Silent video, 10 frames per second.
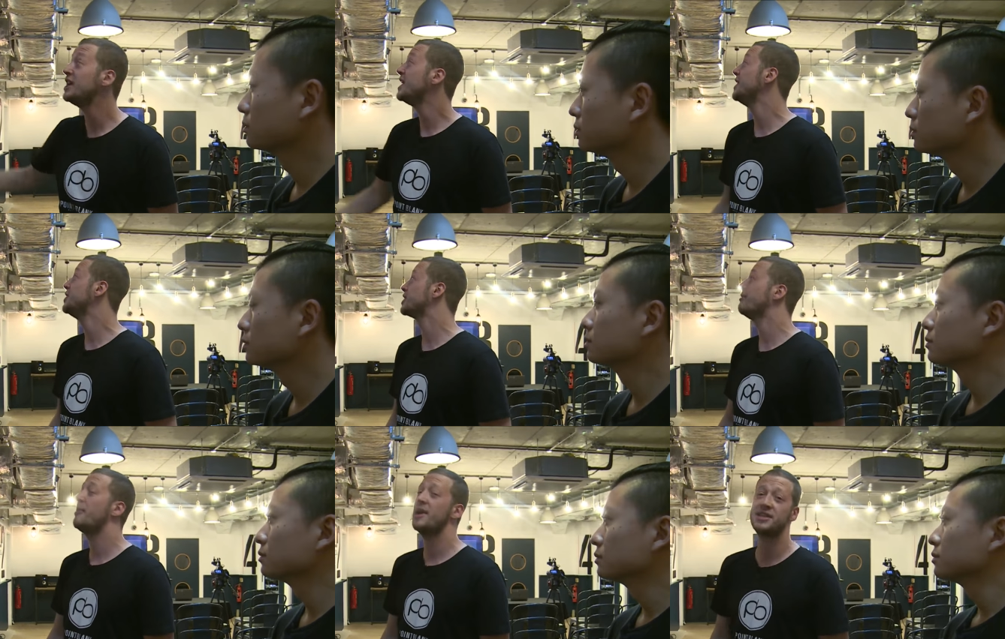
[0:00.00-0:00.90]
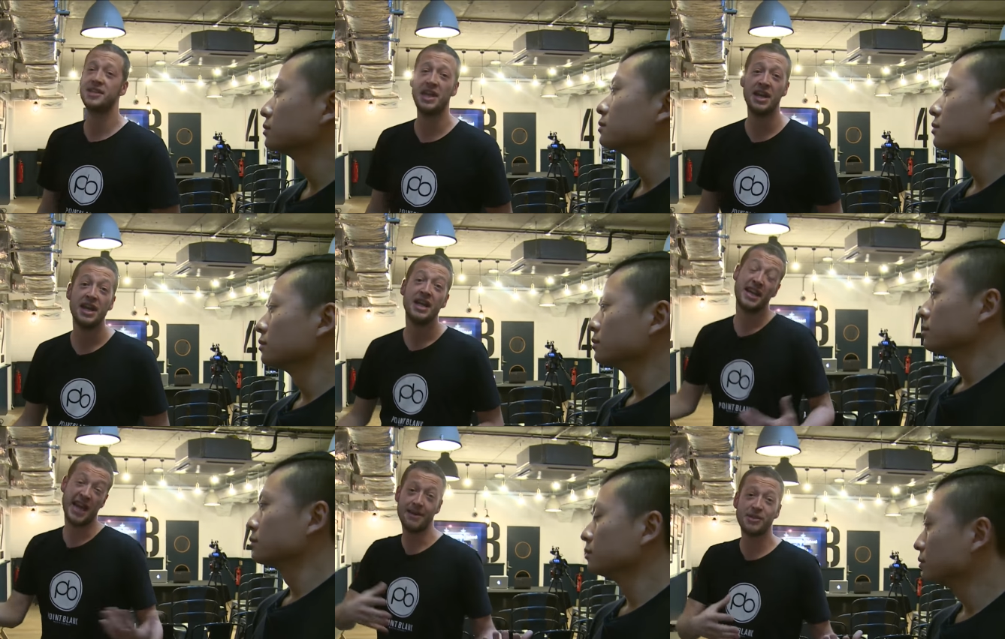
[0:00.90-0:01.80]
Speaker 1: in the drum and bass scene,
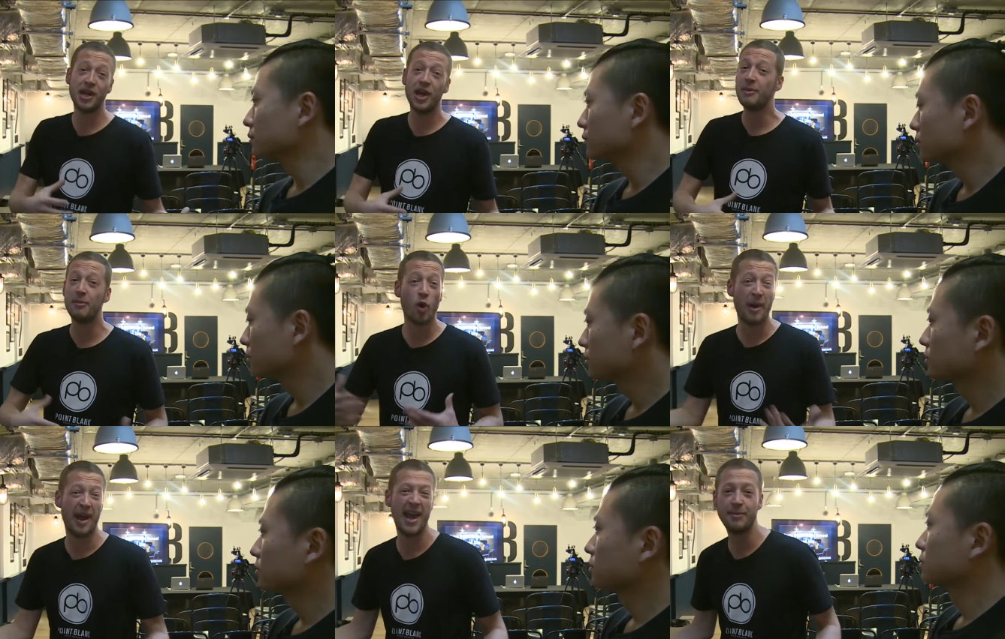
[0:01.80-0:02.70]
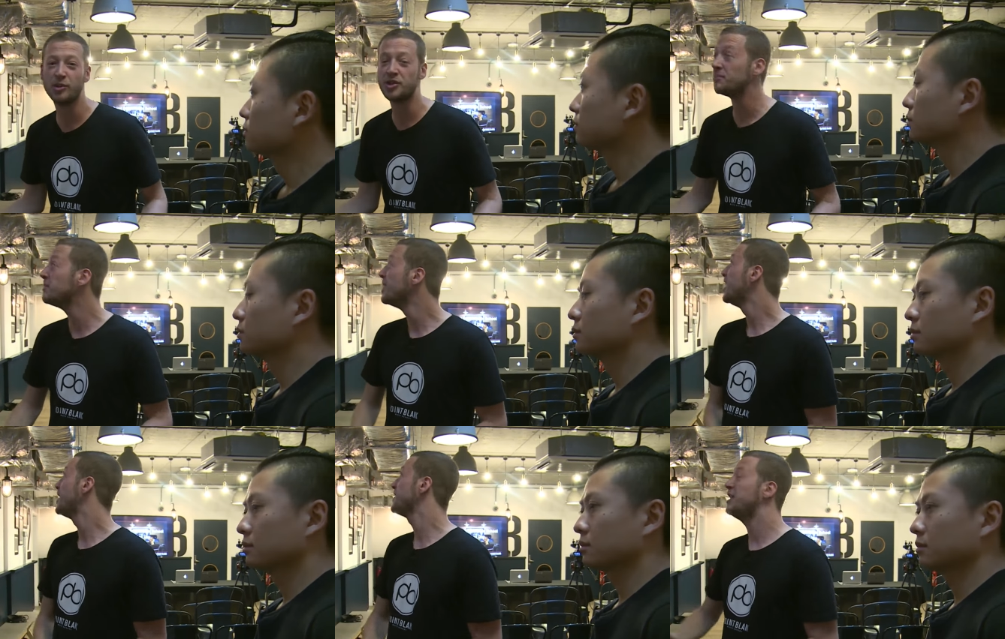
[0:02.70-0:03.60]
came to learn a bit more about Ableton. I
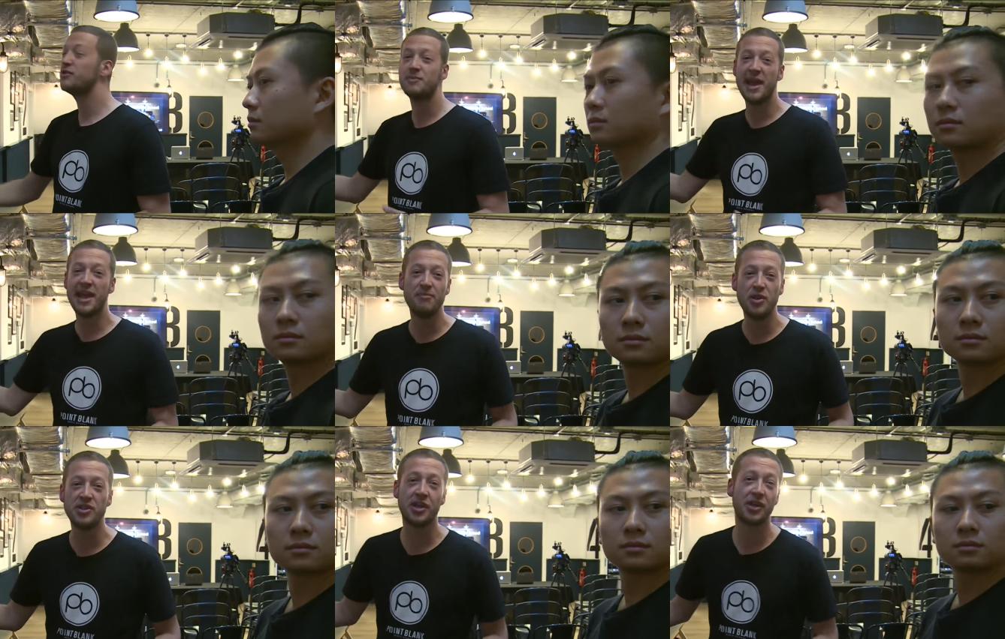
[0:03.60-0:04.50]
think he was making music on an